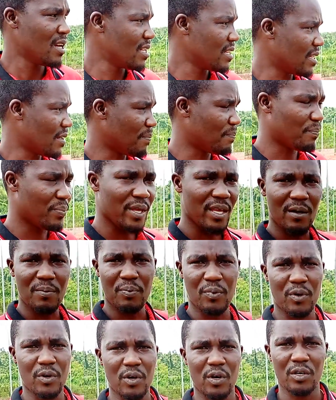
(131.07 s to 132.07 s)
The pig
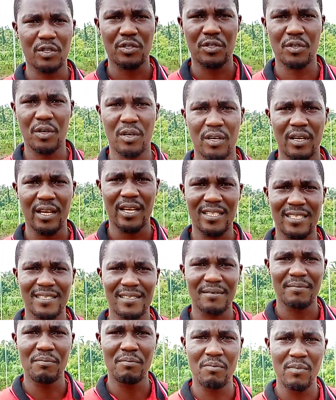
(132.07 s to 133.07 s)
production is
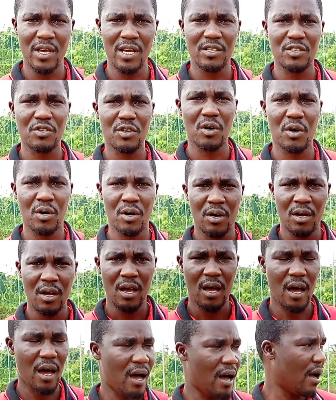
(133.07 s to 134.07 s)
major
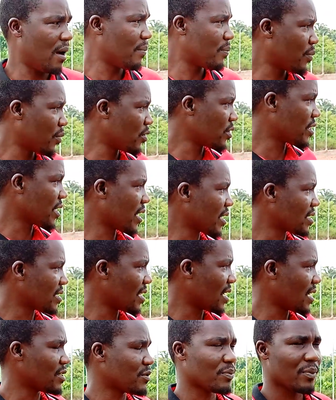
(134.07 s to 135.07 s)
project
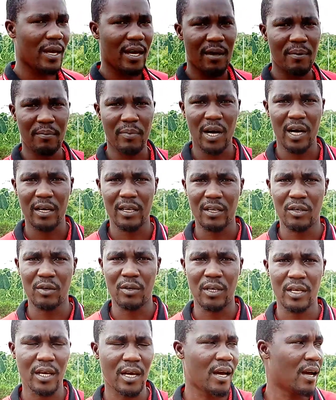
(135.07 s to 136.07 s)
that we are embarking
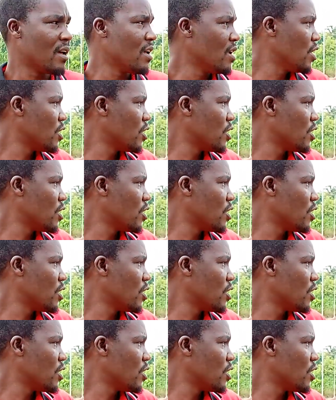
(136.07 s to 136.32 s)
on here.